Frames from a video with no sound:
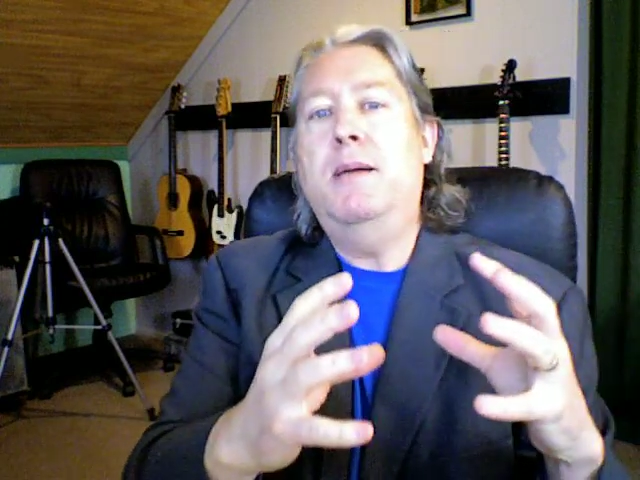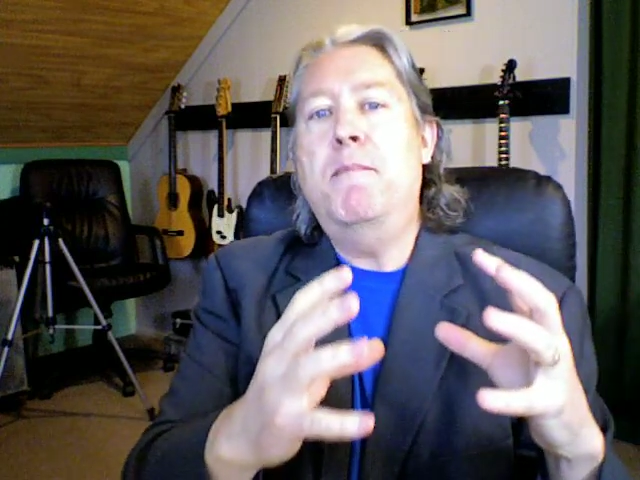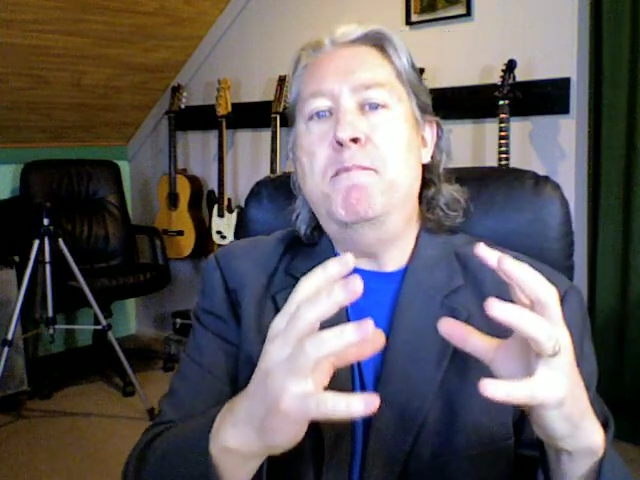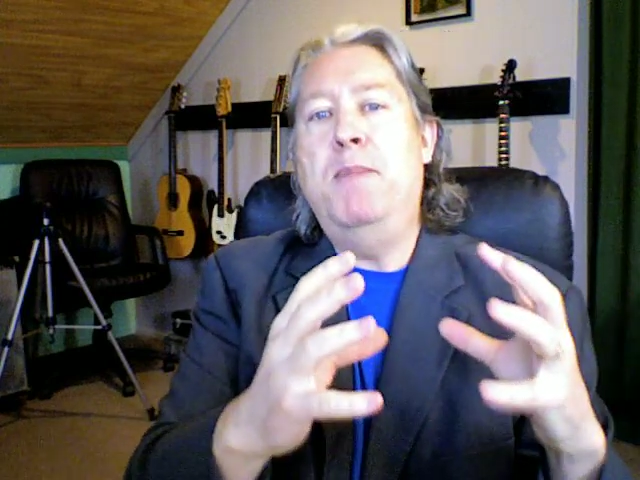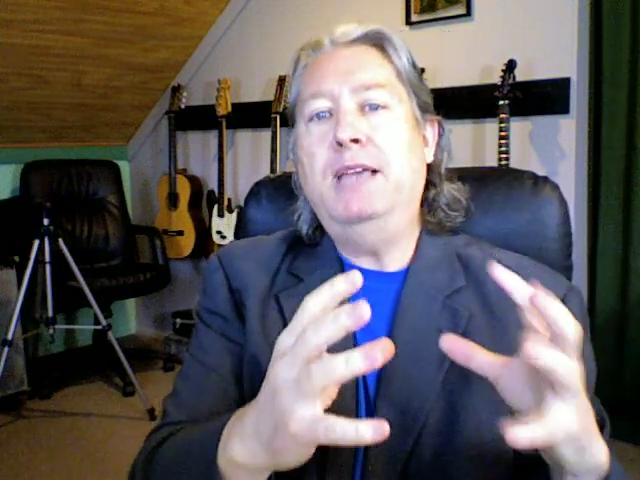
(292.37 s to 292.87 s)

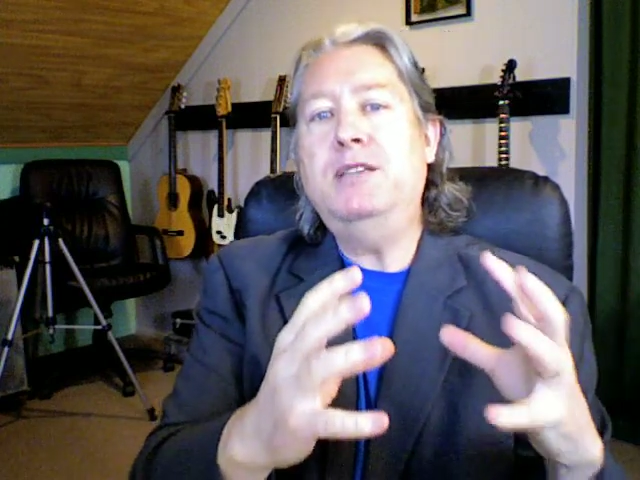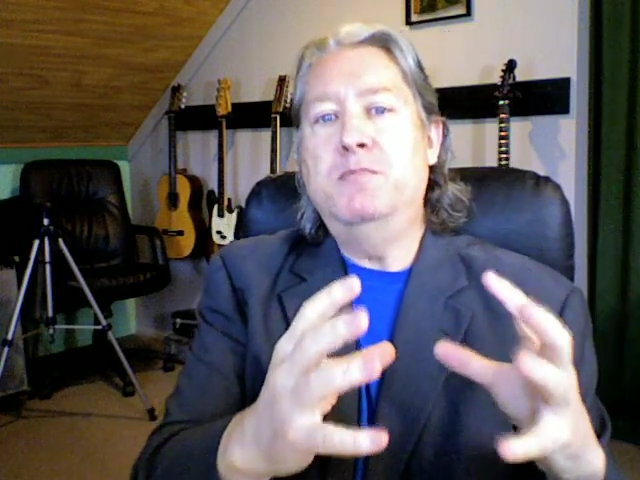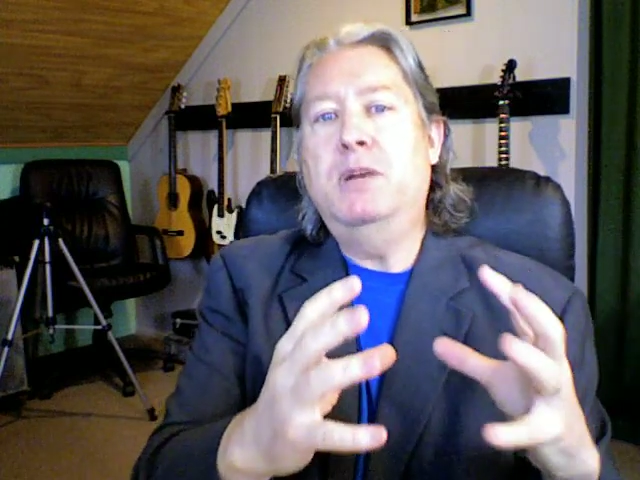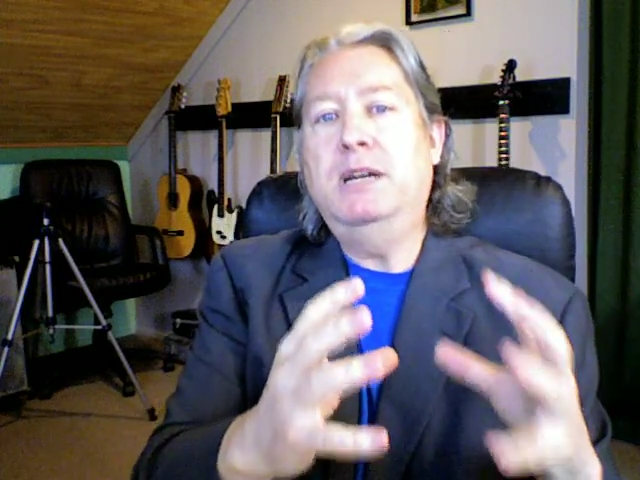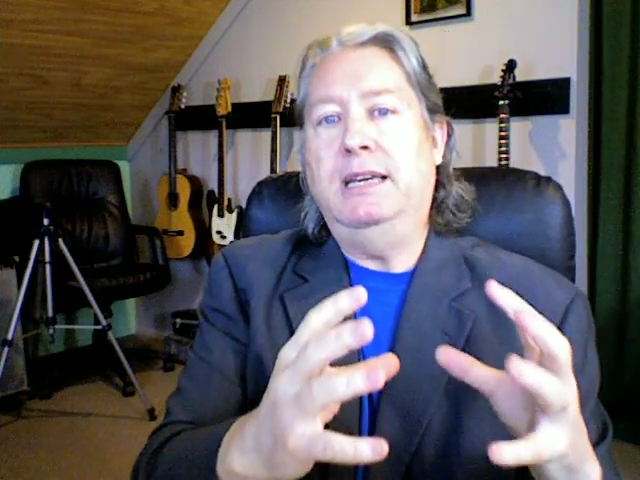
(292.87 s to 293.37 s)
makes
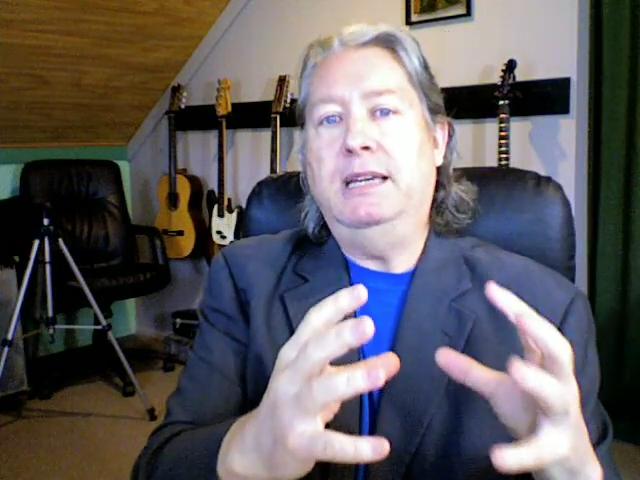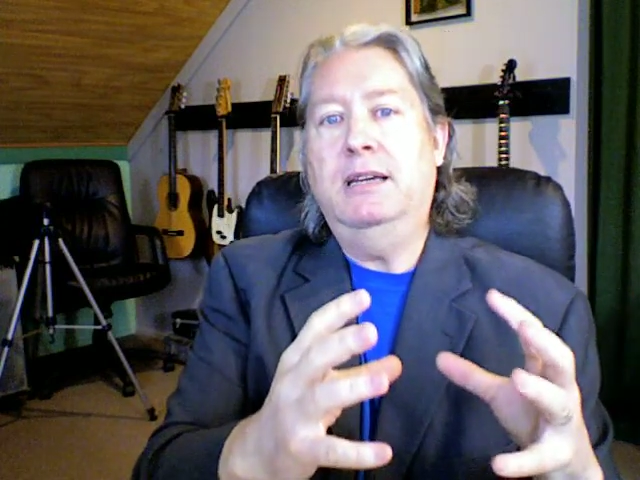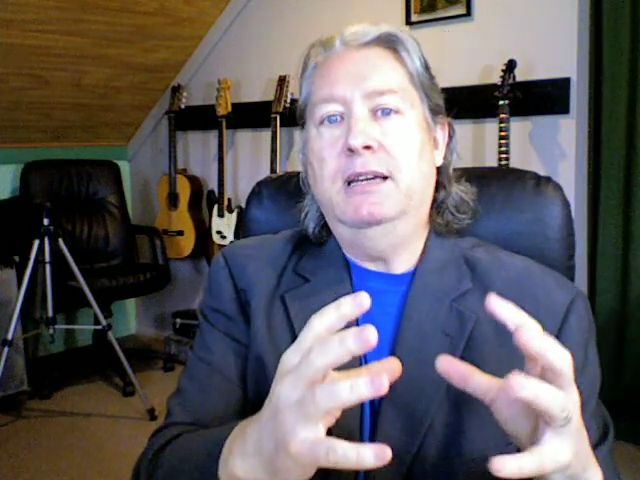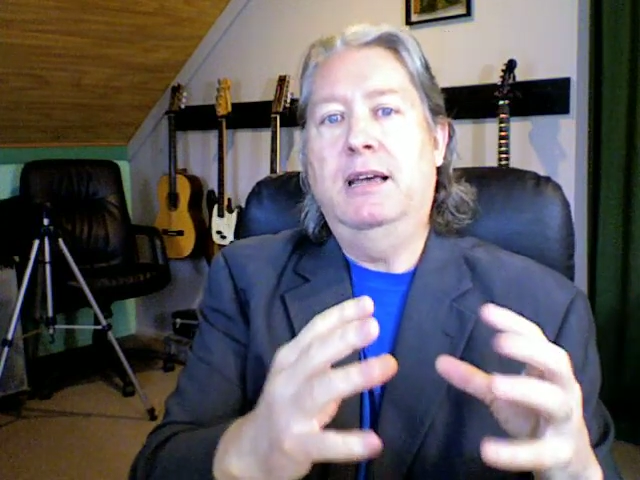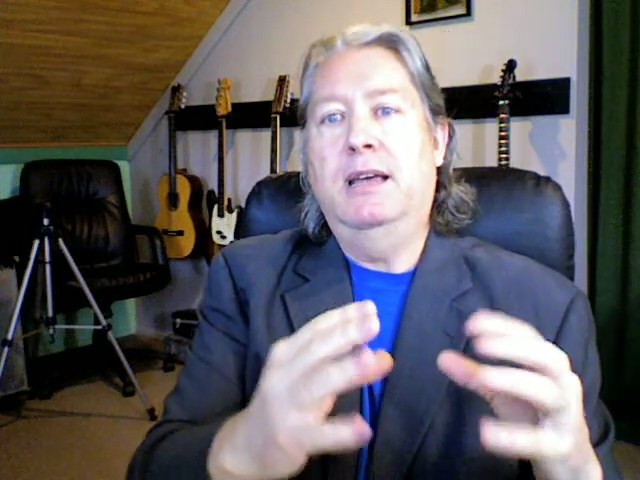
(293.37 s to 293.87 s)
money,
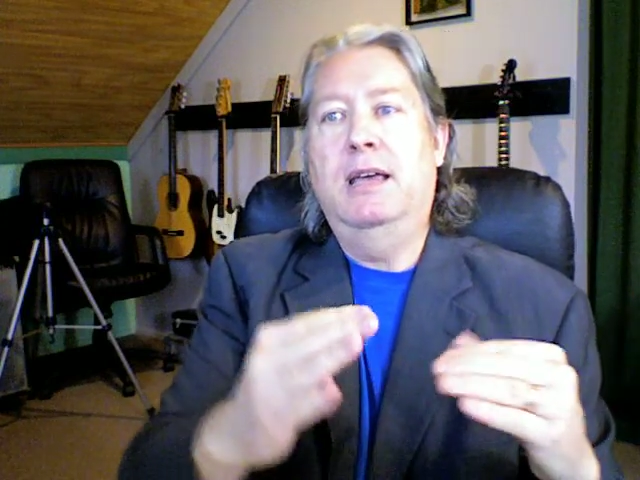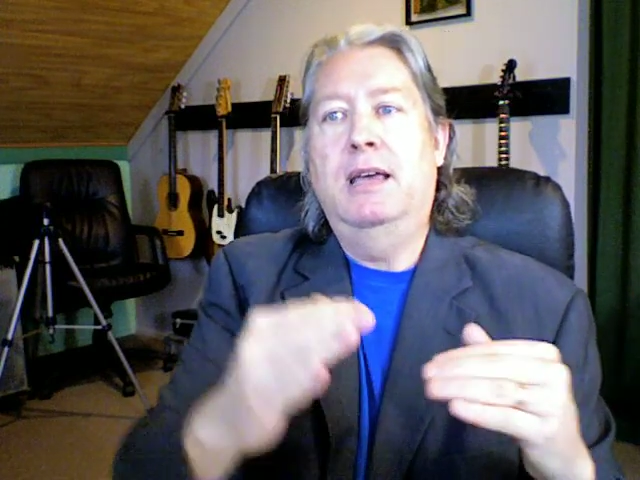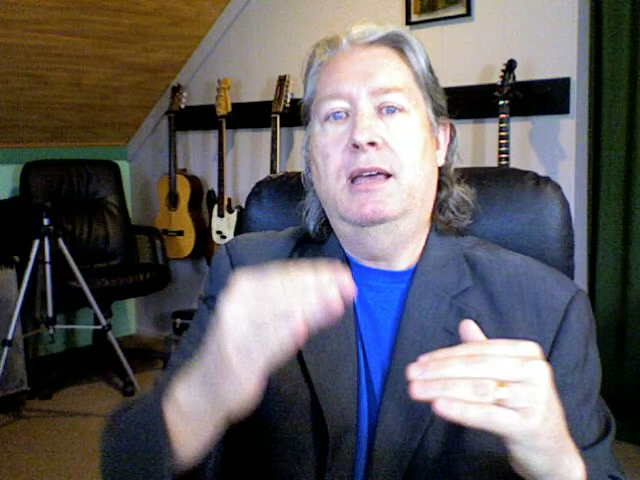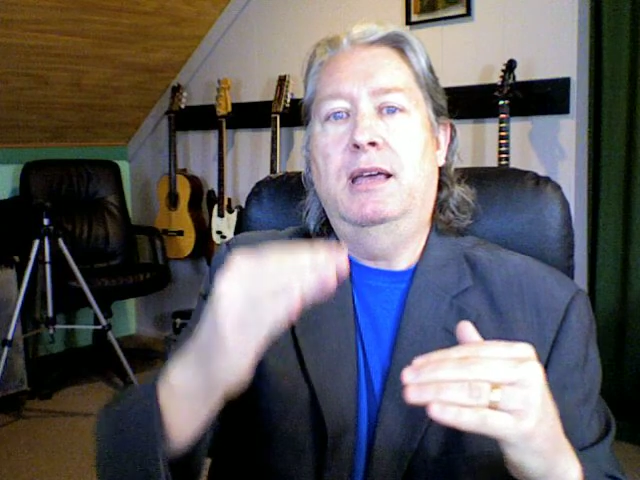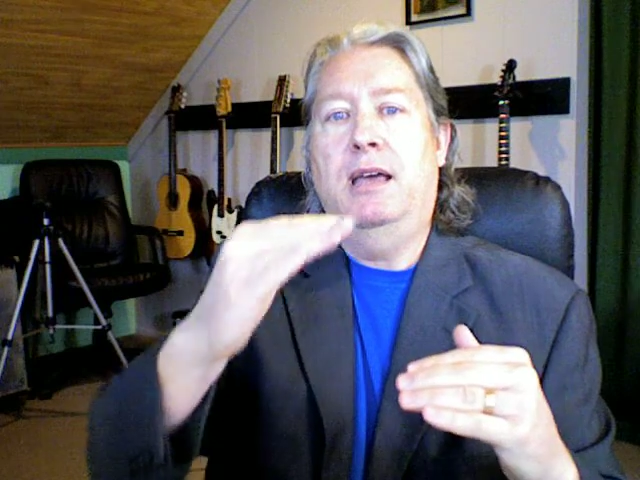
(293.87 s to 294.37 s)

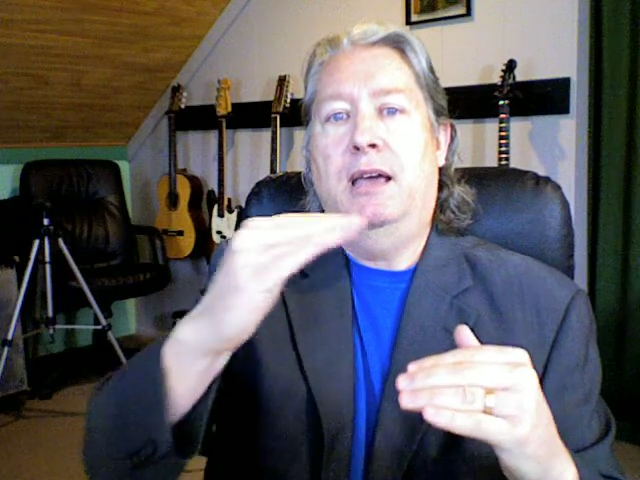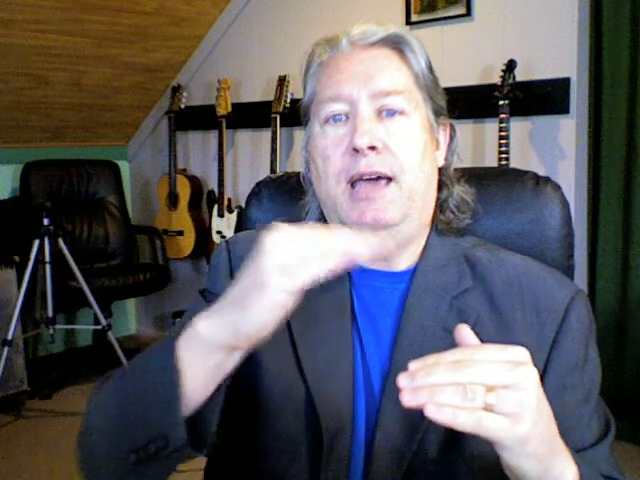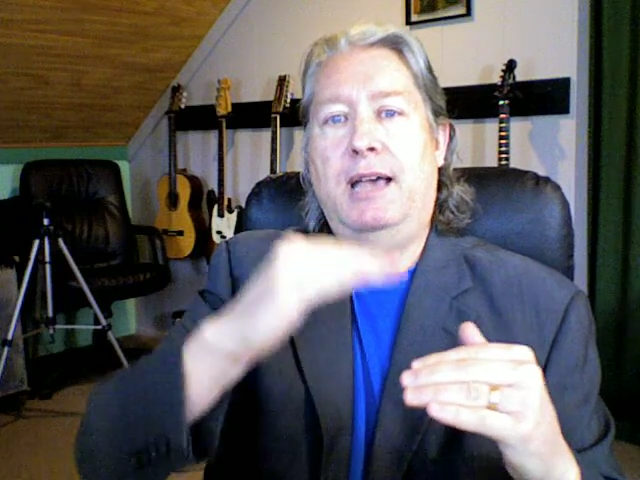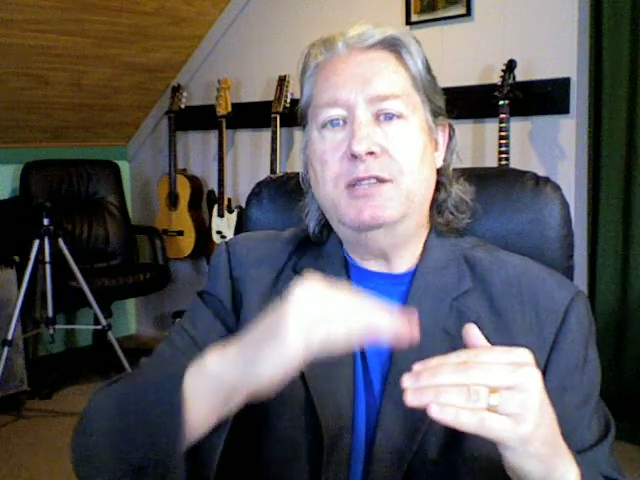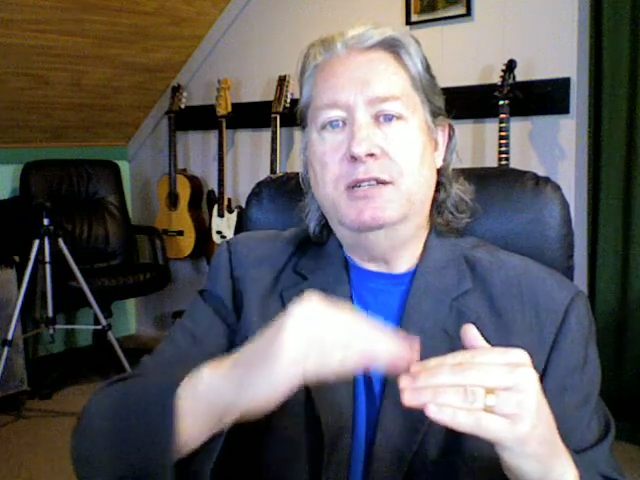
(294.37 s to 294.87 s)

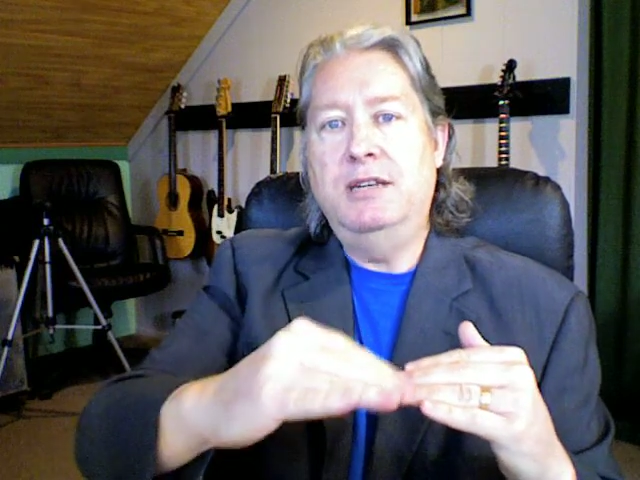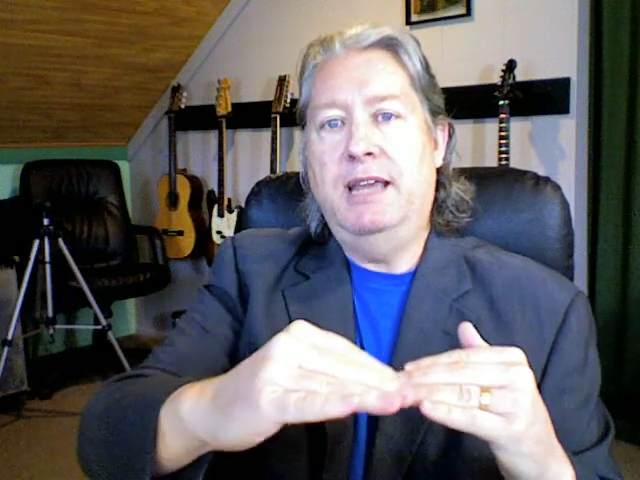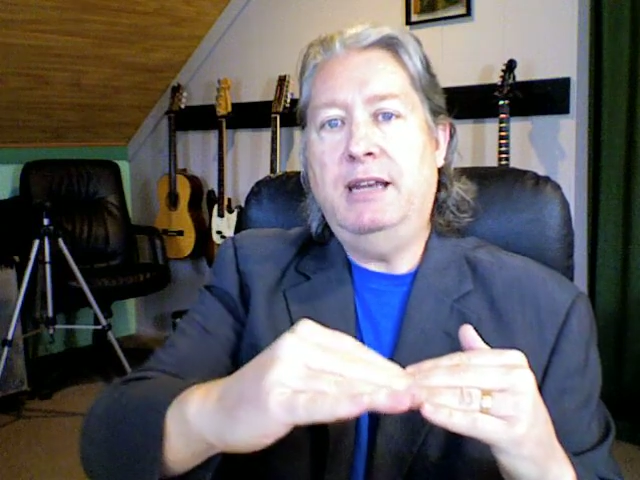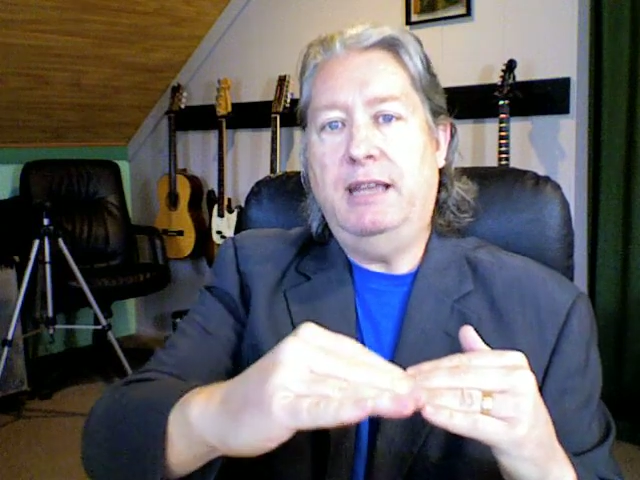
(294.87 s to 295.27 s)
has a net